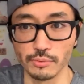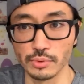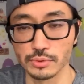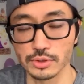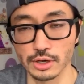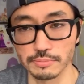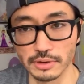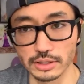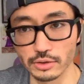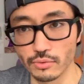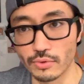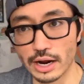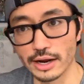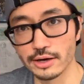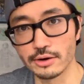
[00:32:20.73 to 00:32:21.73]
We were talking about the
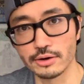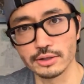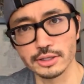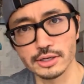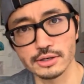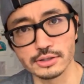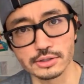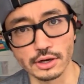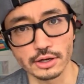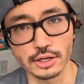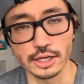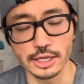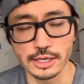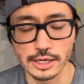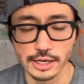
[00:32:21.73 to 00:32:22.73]
ride earlier,
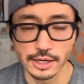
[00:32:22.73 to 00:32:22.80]
Saucony.